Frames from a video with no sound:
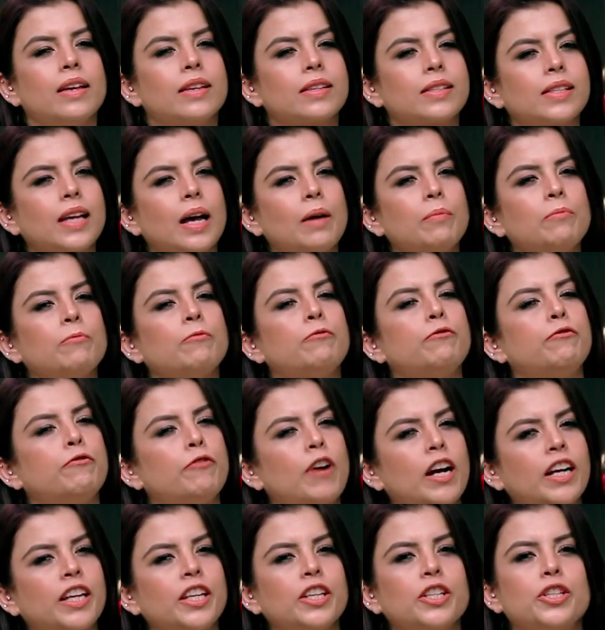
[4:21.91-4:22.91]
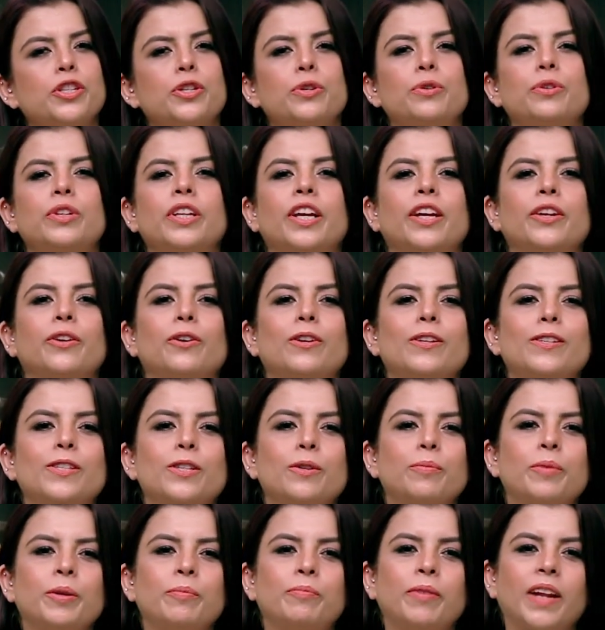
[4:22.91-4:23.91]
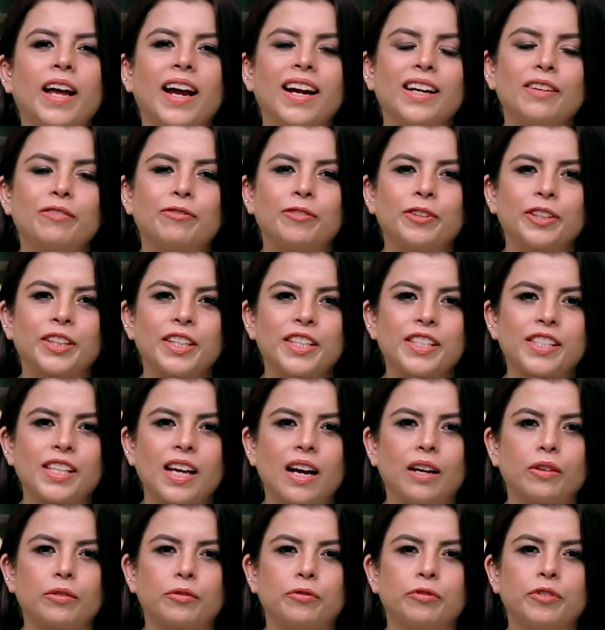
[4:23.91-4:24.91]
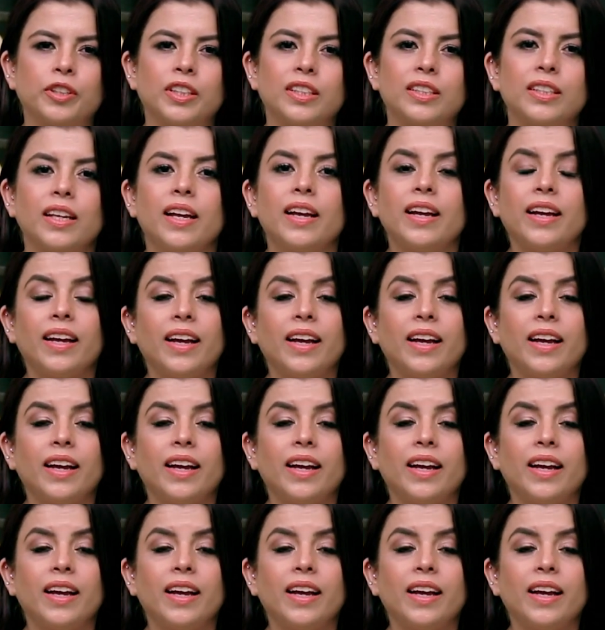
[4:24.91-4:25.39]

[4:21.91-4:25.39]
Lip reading: Some funky shoot can also be planned for this outfit.